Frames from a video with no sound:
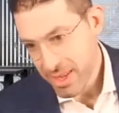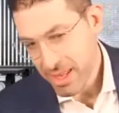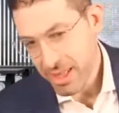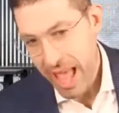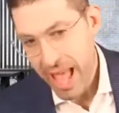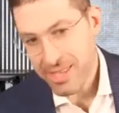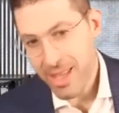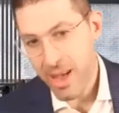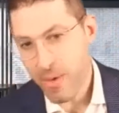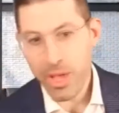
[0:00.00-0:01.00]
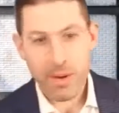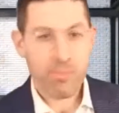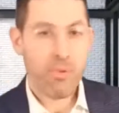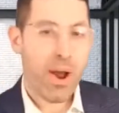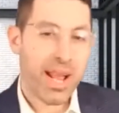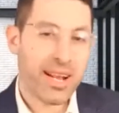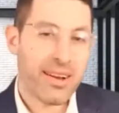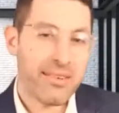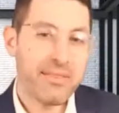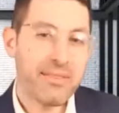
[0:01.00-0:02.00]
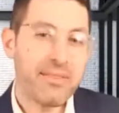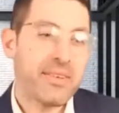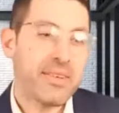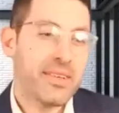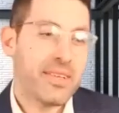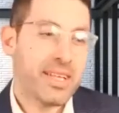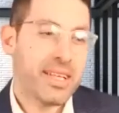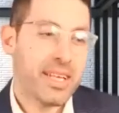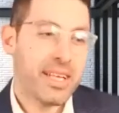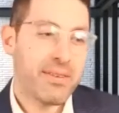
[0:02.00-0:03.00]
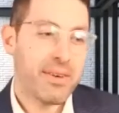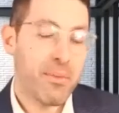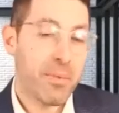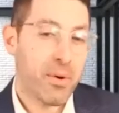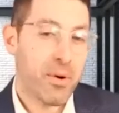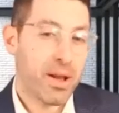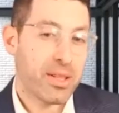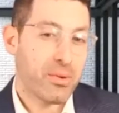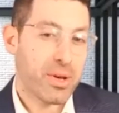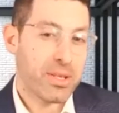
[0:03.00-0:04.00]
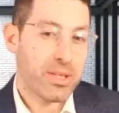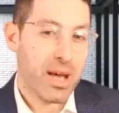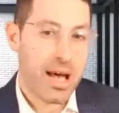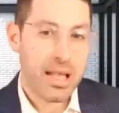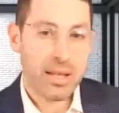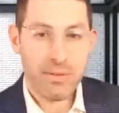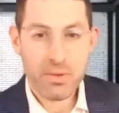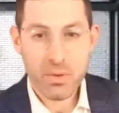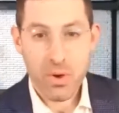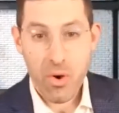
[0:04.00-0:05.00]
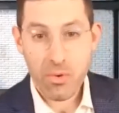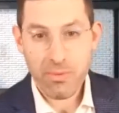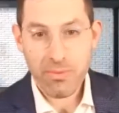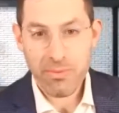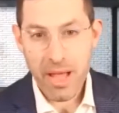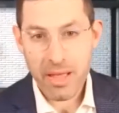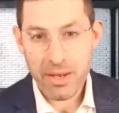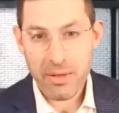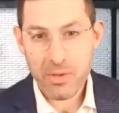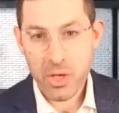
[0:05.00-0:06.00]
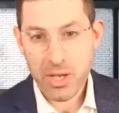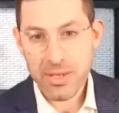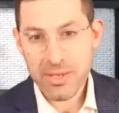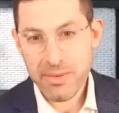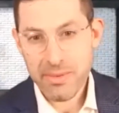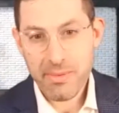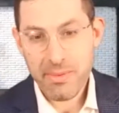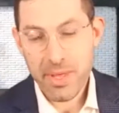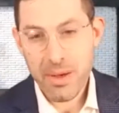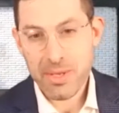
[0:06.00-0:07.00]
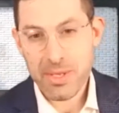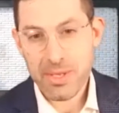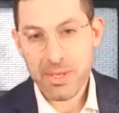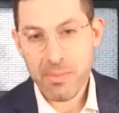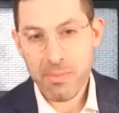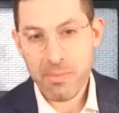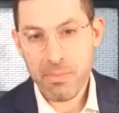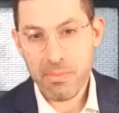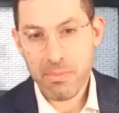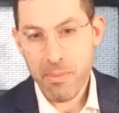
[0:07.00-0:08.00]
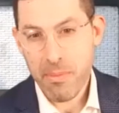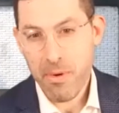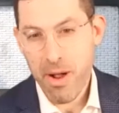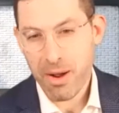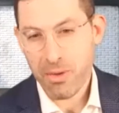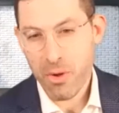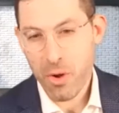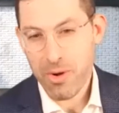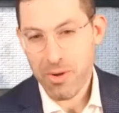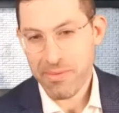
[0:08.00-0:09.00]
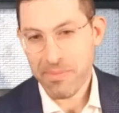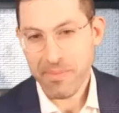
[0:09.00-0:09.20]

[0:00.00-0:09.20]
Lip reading: The last time we had a break, if I remember correctly, was the holiday of Sukkot, holiday of Sukkot. That was in September, October.